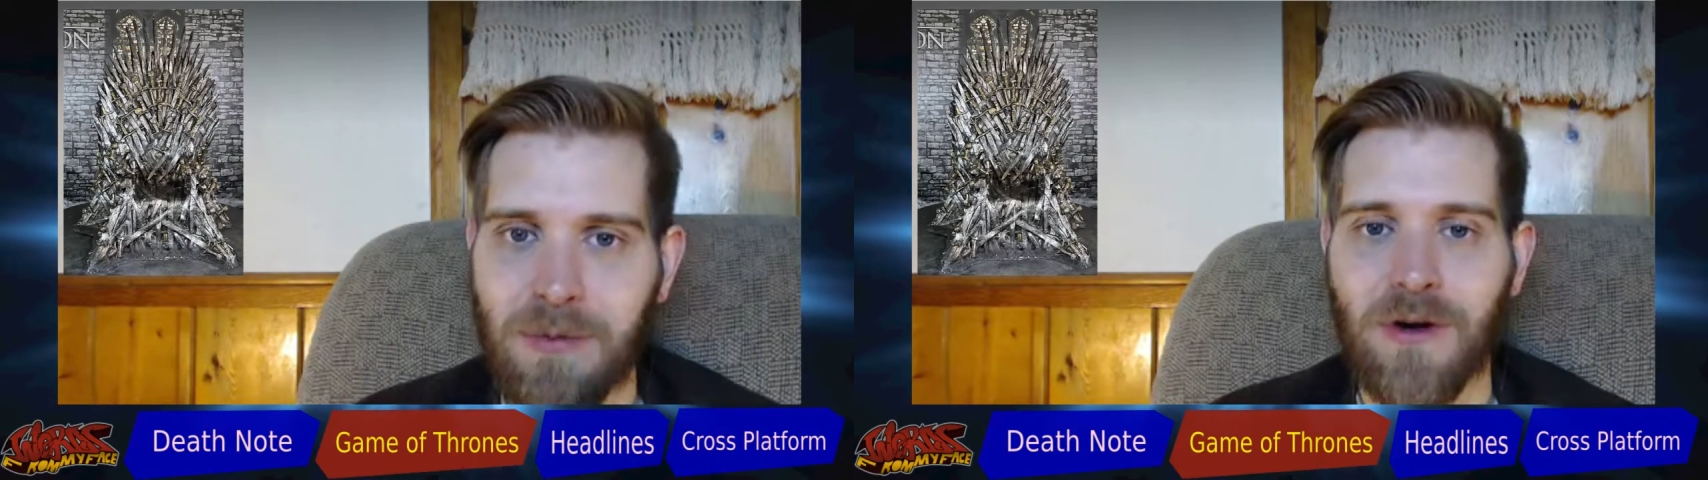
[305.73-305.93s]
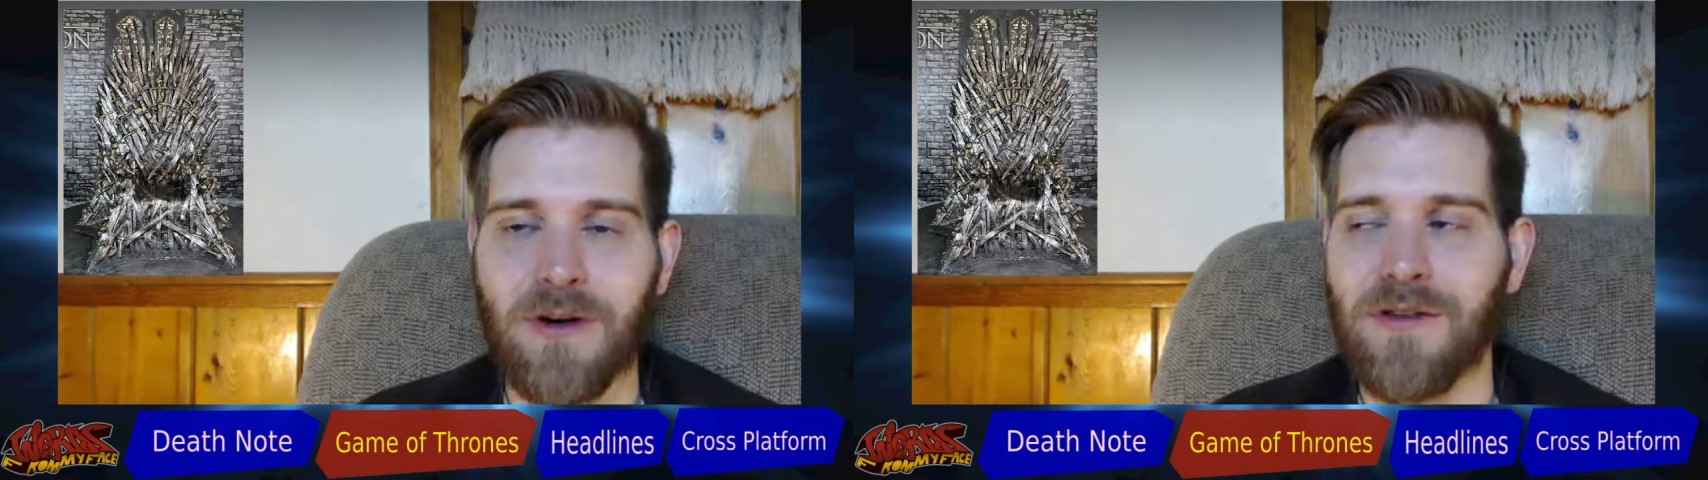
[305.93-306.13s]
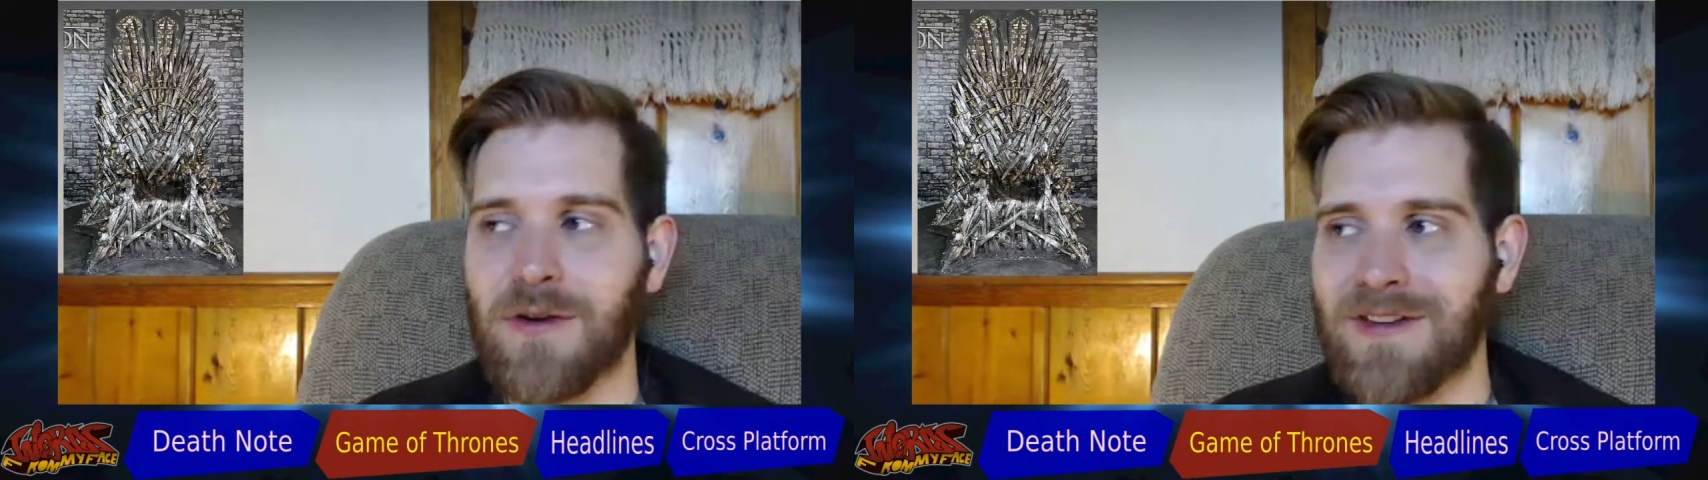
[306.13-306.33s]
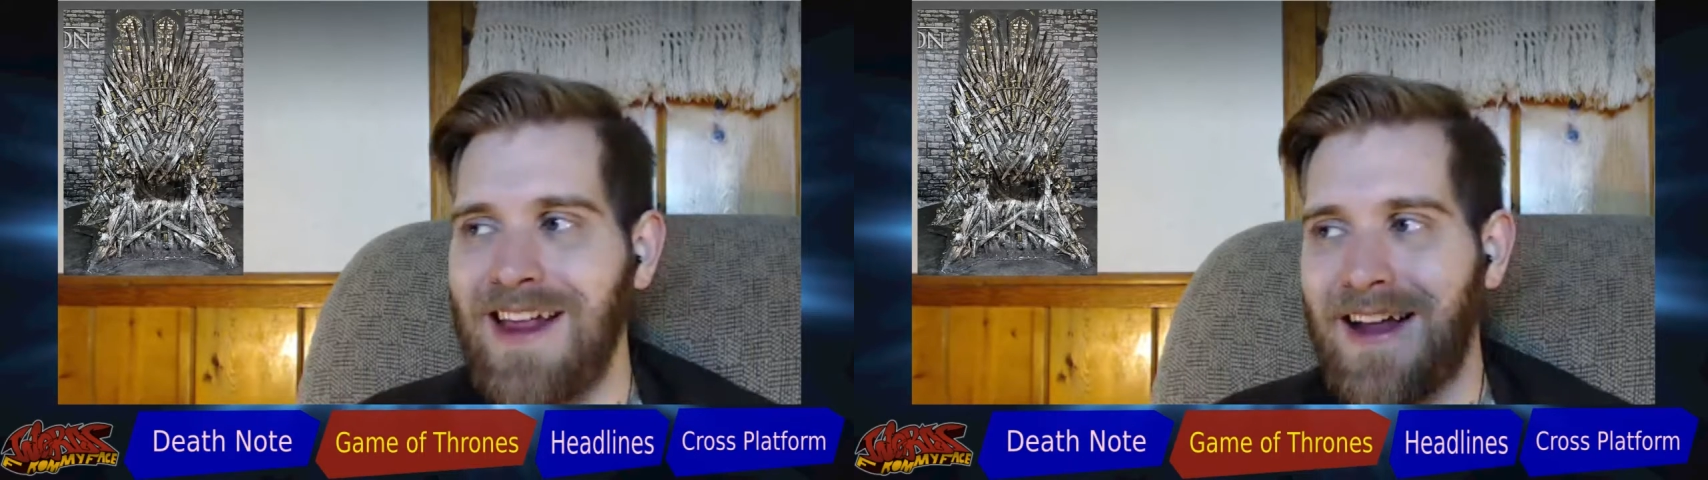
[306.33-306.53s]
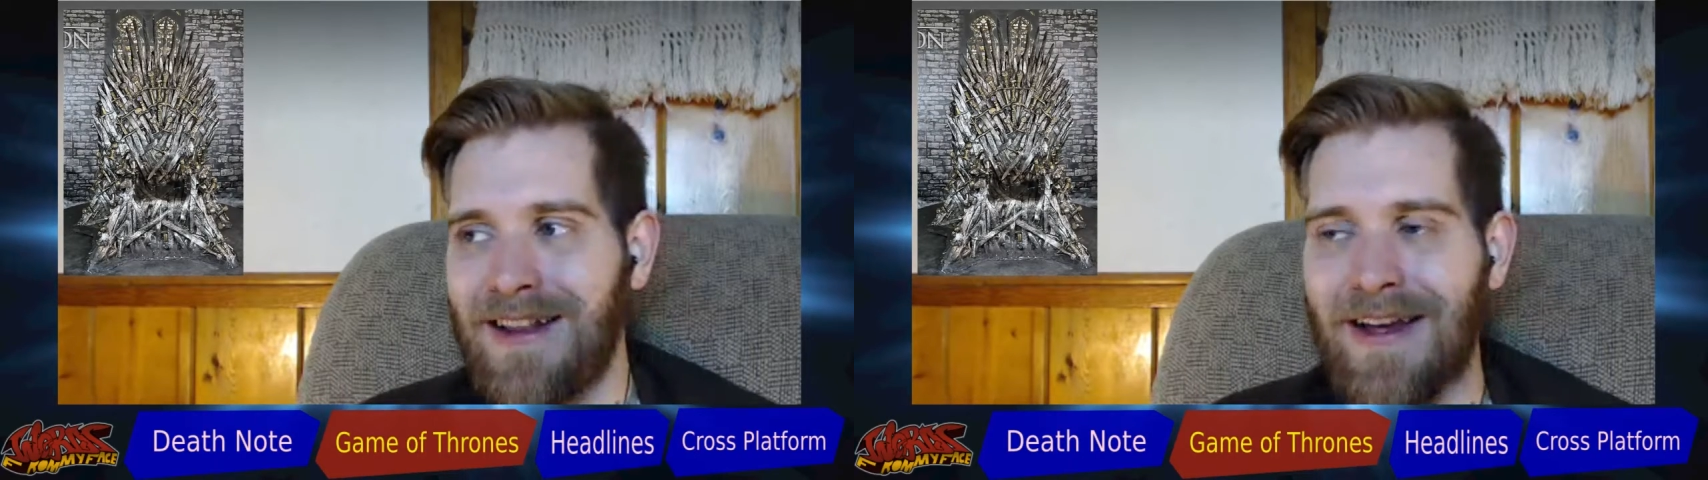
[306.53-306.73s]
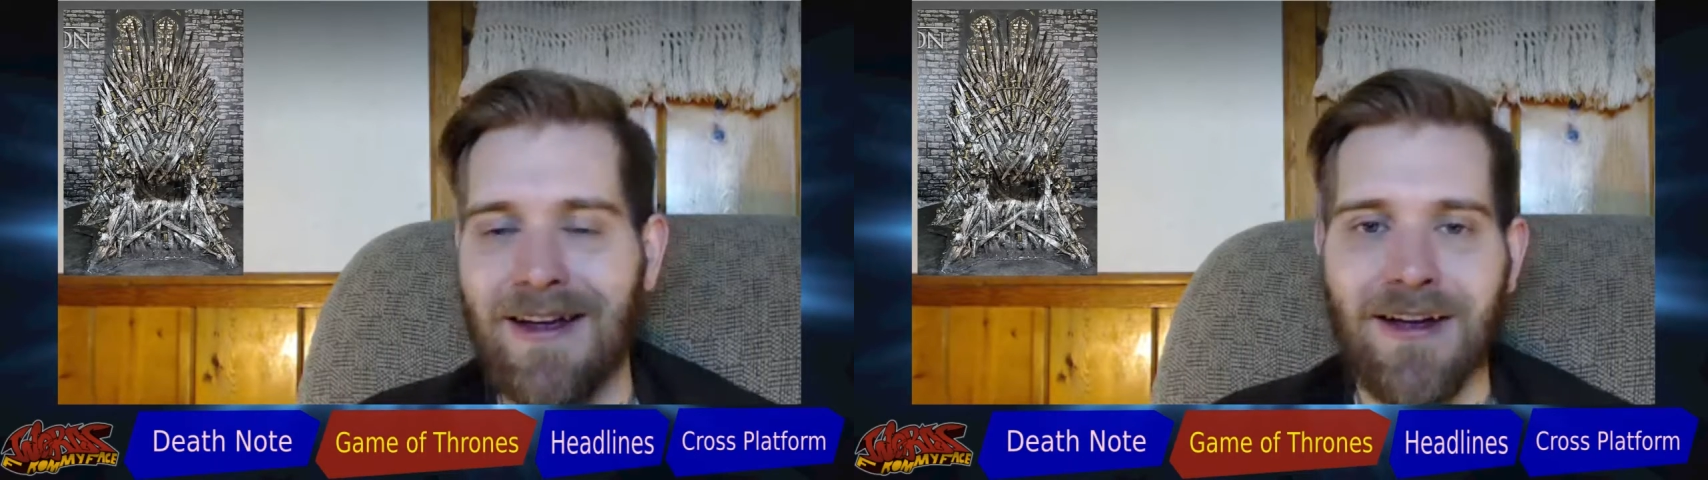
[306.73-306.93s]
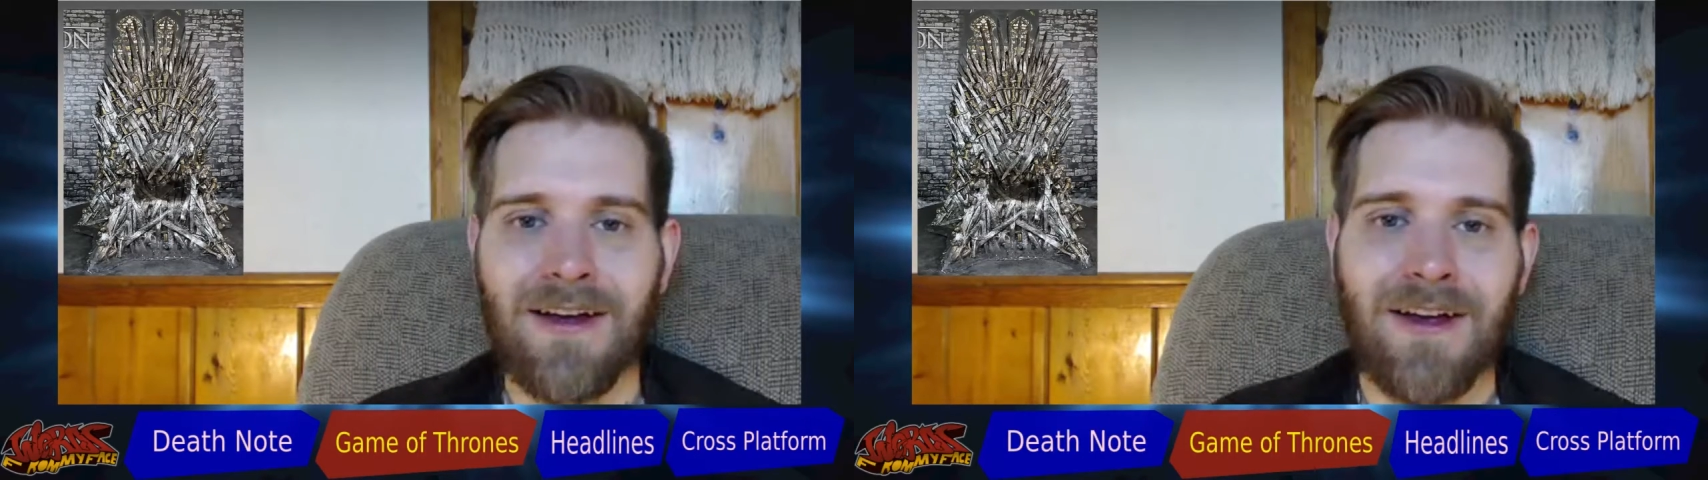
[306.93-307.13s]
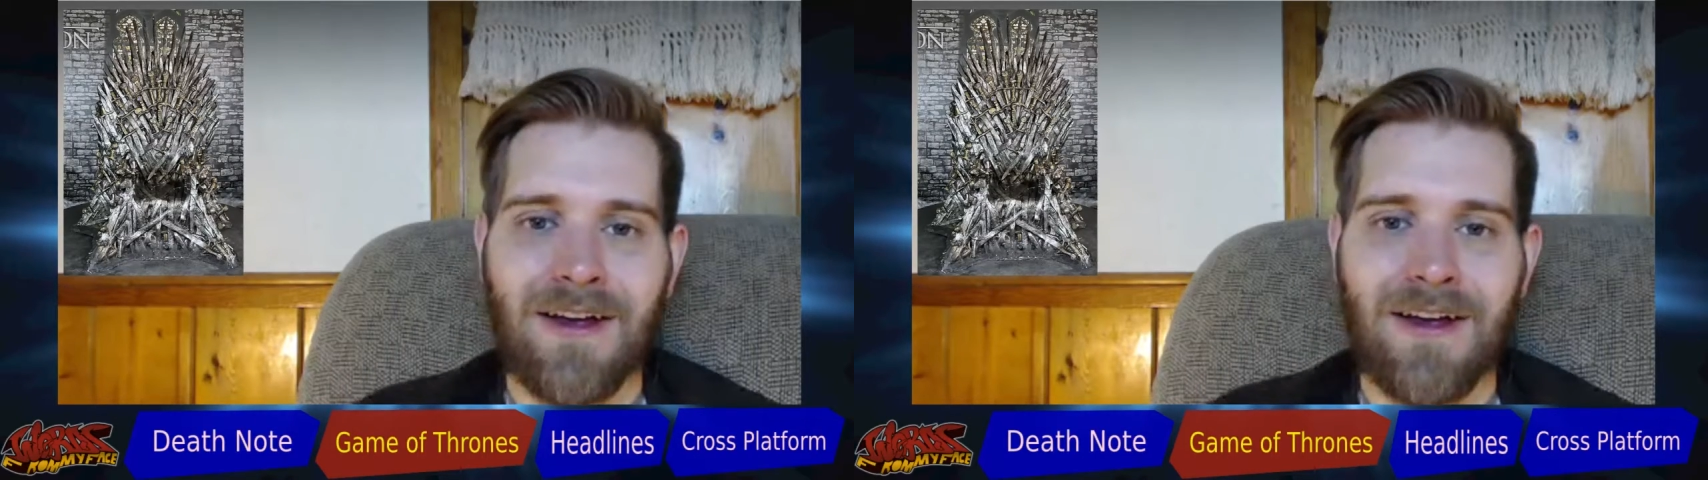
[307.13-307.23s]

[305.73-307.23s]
pure. So it's not like